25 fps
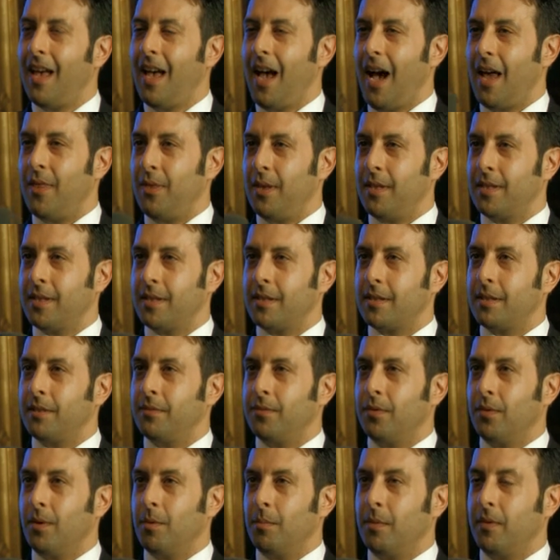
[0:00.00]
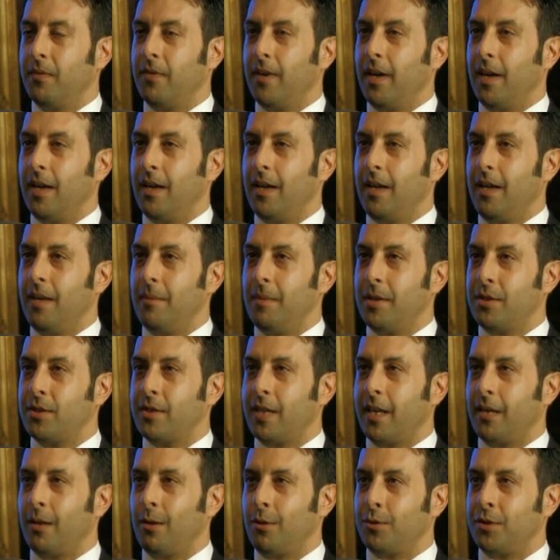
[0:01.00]
And this is the form of image
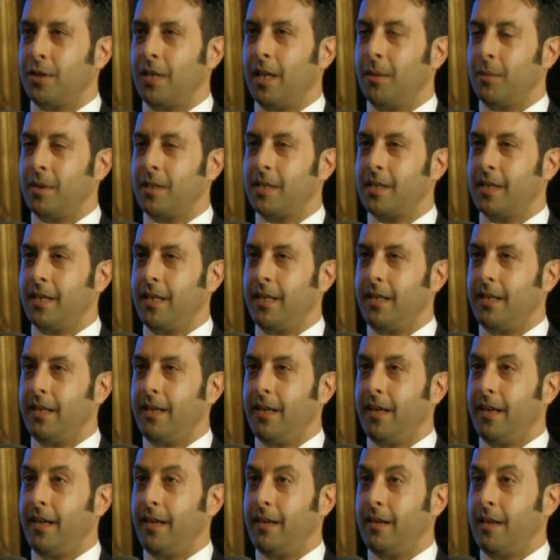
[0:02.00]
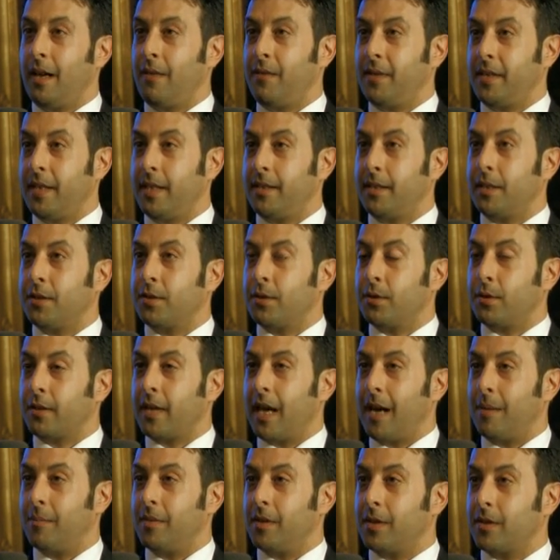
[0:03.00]
technology that we see in everyday digital
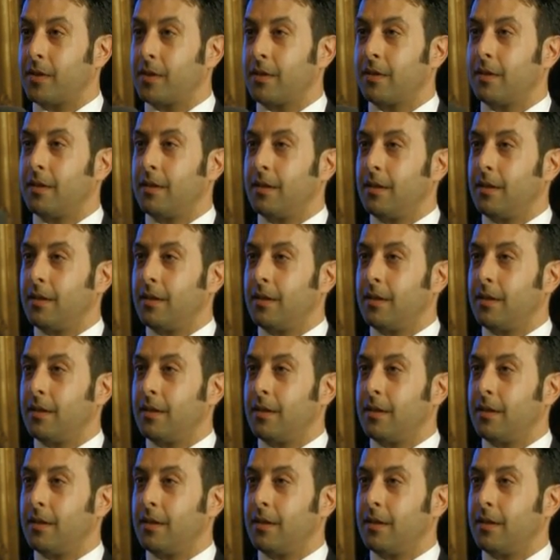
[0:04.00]
cameras?